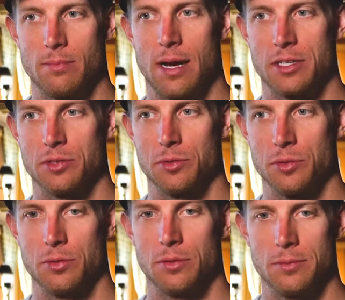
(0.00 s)

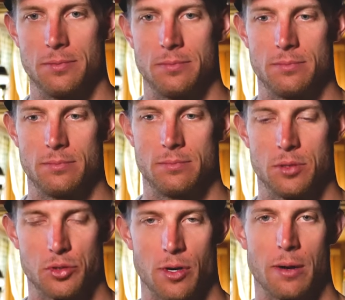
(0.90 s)
actual
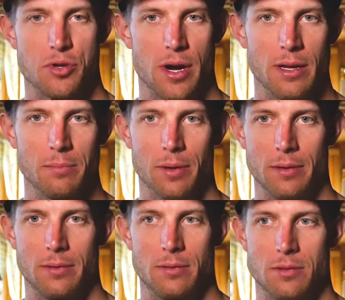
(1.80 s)
prescribed training,
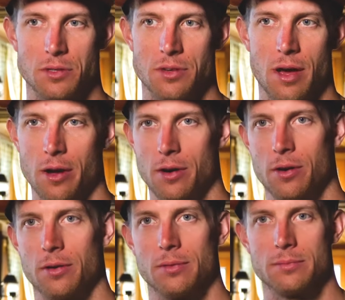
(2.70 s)
but just not
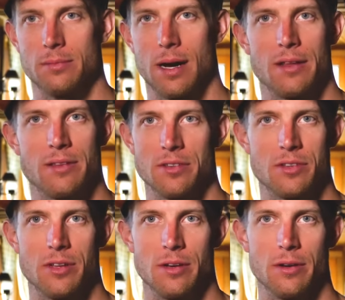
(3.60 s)
all high
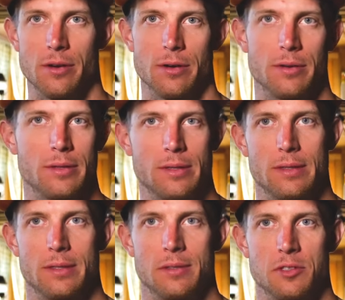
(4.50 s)
intensity or
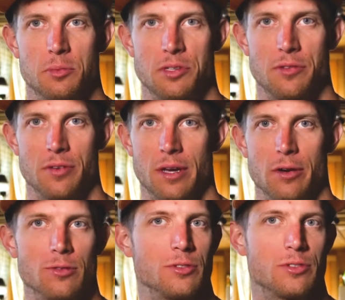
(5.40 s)
specific
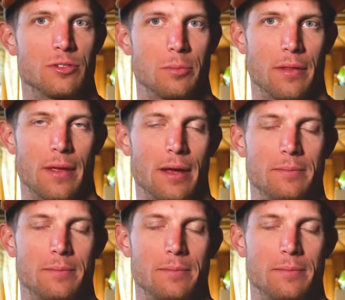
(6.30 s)
intervals or something like